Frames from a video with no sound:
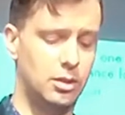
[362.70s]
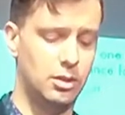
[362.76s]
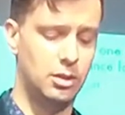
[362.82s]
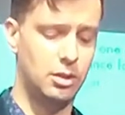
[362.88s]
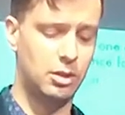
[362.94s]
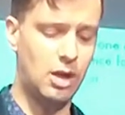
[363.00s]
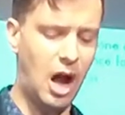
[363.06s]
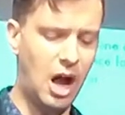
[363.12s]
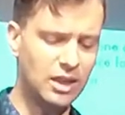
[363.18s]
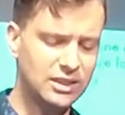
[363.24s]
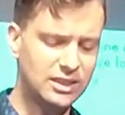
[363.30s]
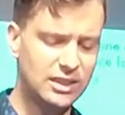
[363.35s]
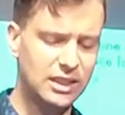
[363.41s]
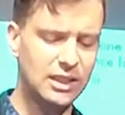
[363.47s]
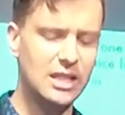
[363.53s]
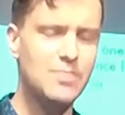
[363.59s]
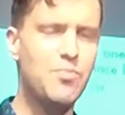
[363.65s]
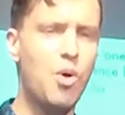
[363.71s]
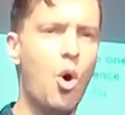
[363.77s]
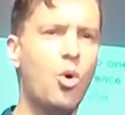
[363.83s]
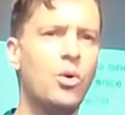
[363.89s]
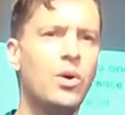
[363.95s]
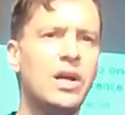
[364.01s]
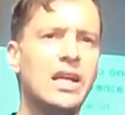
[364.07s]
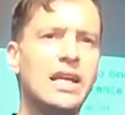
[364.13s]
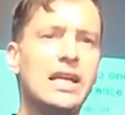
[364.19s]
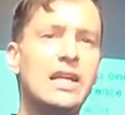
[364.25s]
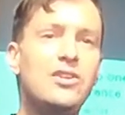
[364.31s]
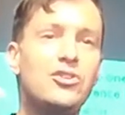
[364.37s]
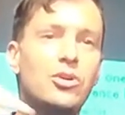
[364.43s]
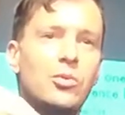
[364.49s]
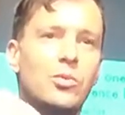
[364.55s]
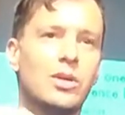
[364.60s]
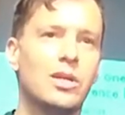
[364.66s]
constantly pouring into
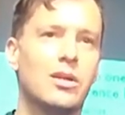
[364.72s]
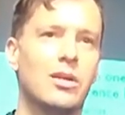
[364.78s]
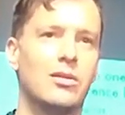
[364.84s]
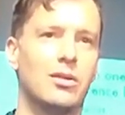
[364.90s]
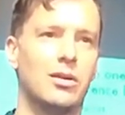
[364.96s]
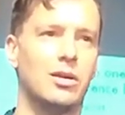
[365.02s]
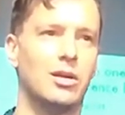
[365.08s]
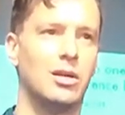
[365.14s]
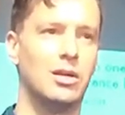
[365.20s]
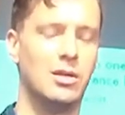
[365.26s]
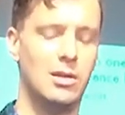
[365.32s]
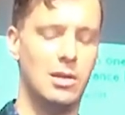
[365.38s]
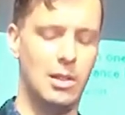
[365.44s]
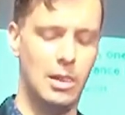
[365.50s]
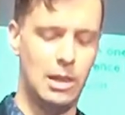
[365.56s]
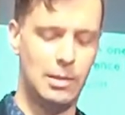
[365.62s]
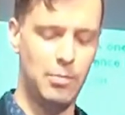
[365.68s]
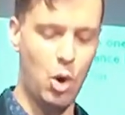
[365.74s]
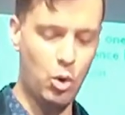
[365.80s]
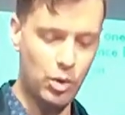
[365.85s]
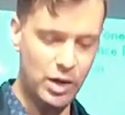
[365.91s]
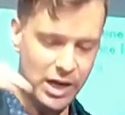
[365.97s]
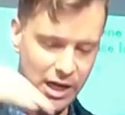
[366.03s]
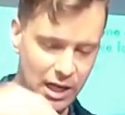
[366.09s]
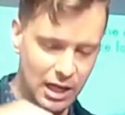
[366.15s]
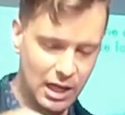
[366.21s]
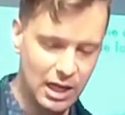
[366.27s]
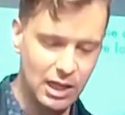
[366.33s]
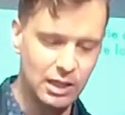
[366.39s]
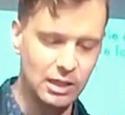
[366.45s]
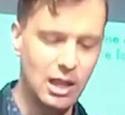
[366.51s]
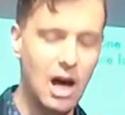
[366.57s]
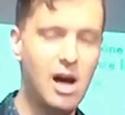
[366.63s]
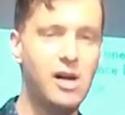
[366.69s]
one another, pouring
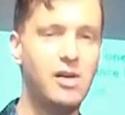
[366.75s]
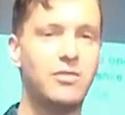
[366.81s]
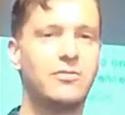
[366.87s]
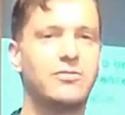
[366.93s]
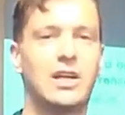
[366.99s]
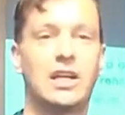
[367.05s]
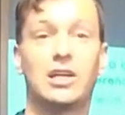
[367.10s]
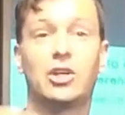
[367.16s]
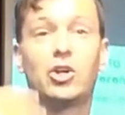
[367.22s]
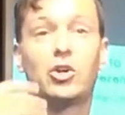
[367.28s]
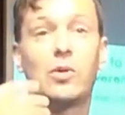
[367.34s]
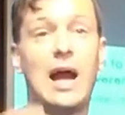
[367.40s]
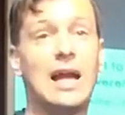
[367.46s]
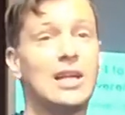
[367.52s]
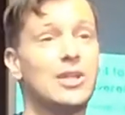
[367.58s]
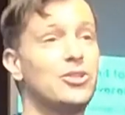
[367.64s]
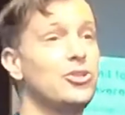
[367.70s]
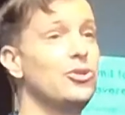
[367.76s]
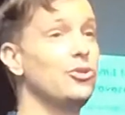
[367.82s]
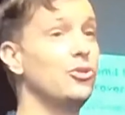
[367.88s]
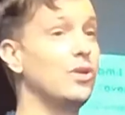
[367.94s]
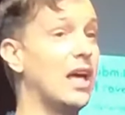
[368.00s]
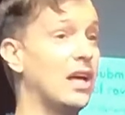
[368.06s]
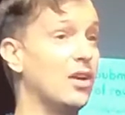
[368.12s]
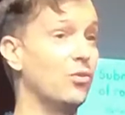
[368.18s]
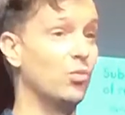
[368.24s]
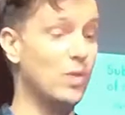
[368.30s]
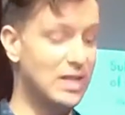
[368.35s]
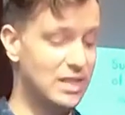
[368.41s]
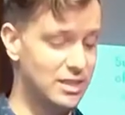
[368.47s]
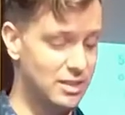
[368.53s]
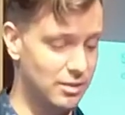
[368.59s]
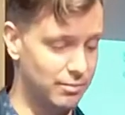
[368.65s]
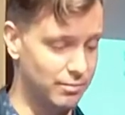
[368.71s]
love and gratitude and
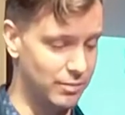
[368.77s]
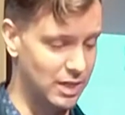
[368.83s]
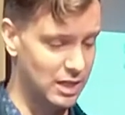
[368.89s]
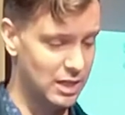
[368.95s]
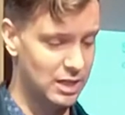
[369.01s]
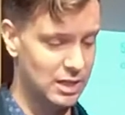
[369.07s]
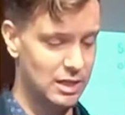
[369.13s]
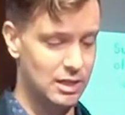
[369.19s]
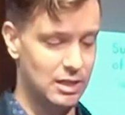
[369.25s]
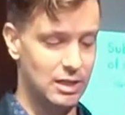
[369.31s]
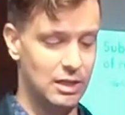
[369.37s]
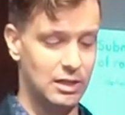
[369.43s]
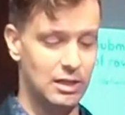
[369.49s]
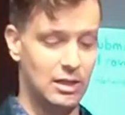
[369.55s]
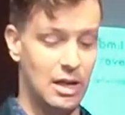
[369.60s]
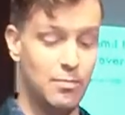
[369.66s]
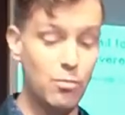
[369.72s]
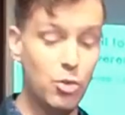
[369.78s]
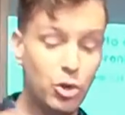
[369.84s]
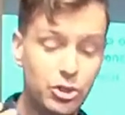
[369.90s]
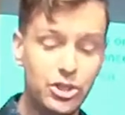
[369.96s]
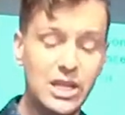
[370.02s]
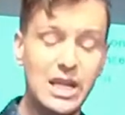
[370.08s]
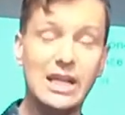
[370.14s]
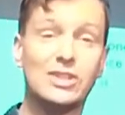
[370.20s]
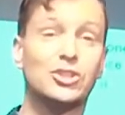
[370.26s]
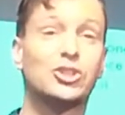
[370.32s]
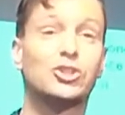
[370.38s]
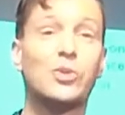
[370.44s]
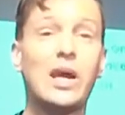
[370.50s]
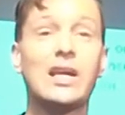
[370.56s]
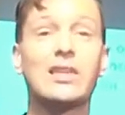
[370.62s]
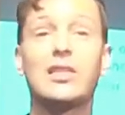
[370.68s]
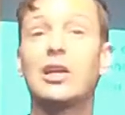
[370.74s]
wisdom and mercy and
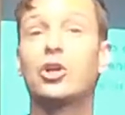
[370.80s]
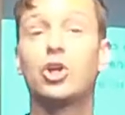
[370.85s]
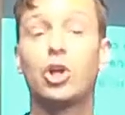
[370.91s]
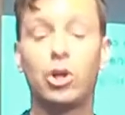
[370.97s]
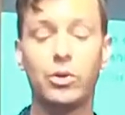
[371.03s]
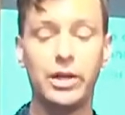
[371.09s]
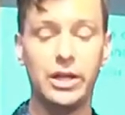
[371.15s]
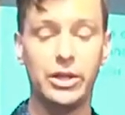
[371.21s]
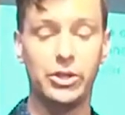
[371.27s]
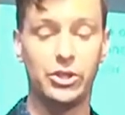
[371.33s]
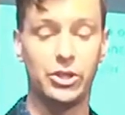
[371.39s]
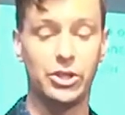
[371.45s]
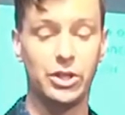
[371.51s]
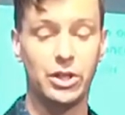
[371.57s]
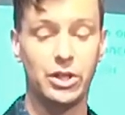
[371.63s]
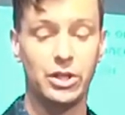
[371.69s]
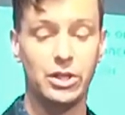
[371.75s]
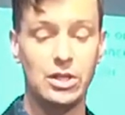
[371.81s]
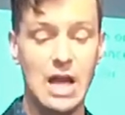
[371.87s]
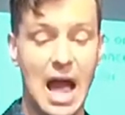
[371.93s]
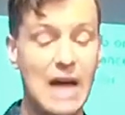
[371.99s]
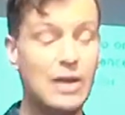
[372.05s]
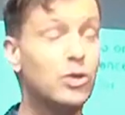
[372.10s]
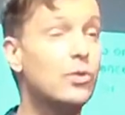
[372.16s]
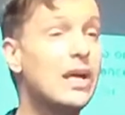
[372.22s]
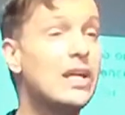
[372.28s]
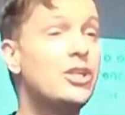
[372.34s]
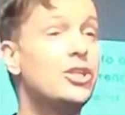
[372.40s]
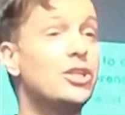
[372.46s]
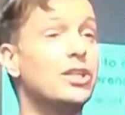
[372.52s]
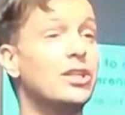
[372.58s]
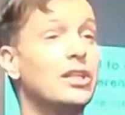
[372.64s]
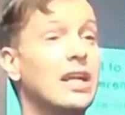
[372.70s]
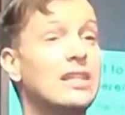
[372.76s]
strength and courage, adoration
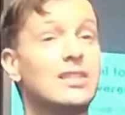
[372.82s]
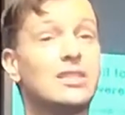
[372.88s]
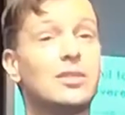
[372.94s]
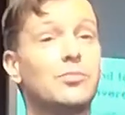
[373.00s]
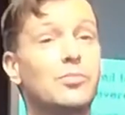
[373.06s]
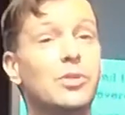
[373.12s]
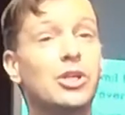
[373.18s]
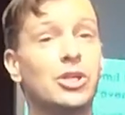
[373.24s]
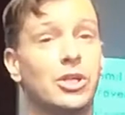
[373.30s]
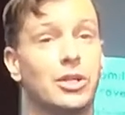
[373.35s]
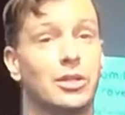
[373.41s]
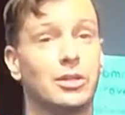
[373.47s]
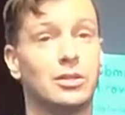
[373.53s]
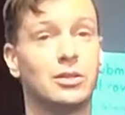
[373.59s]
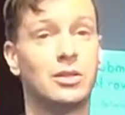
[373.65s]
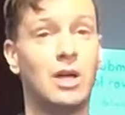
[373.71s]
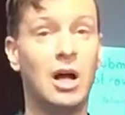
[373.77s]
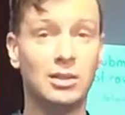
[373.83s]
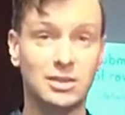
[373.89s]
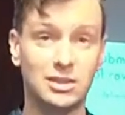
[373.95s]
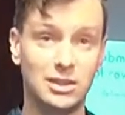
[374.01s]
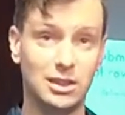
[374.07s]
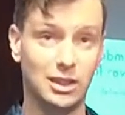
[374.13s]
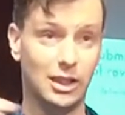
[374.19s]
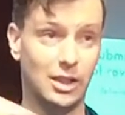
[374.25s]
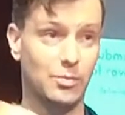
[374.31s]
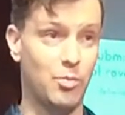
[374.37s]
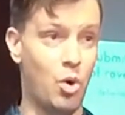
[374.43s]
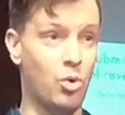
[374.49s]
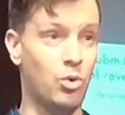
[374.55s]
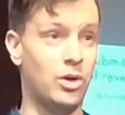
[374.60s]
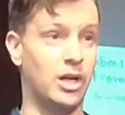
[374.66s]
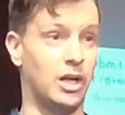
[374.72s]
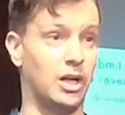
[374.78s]
and submission, constantly
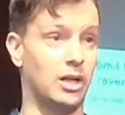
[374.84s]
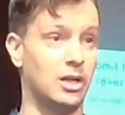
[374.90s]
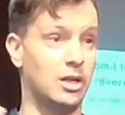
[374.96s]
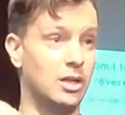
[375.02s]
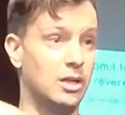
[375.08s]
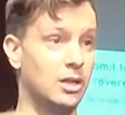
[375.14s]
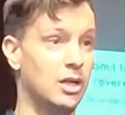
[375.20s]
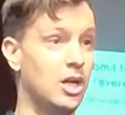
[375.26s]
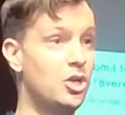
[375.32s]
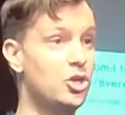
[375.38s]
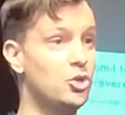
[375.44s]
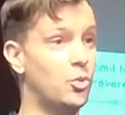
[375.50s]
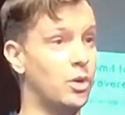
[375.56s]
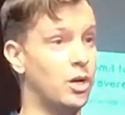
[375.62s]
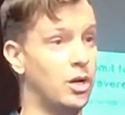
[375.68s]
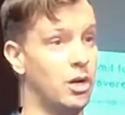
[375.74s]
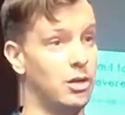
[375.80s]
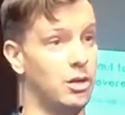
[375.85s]
pouring into one another.